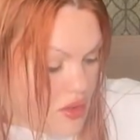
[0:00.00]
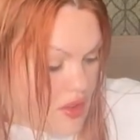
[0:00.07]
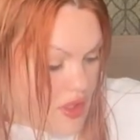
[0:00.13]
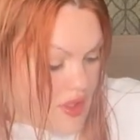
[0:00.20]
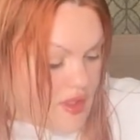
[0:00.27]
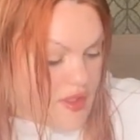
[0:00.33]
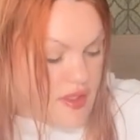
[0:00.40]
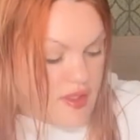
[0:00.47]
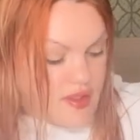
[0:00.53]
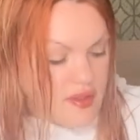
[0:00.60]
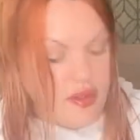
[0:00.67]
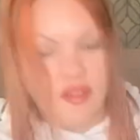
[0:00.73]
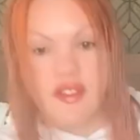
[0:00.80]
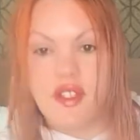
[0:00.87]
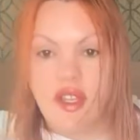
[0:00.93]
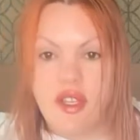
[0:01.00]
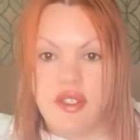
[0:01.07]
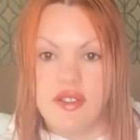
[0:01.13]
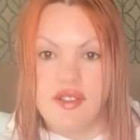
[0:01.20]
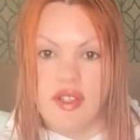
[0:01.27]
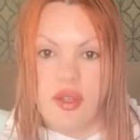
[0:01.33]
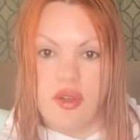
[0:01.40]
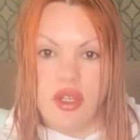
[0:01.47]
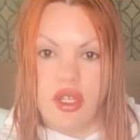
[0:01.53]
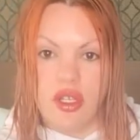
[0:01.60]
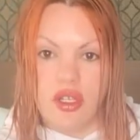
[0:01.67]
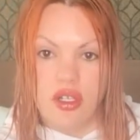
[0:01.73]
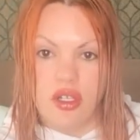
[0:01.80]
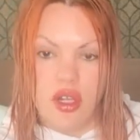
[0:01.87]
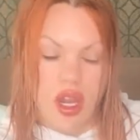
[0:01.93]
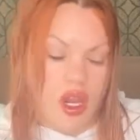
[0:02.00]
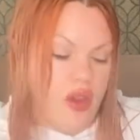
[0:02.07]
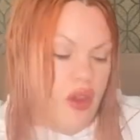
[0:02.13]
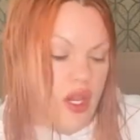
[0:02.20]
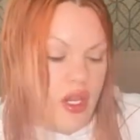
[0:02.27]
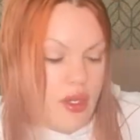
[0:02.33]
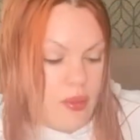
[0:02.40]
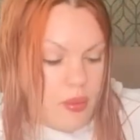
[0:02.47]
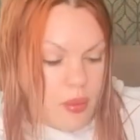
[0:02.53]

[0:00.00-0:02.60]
It's these little settings down here. All right.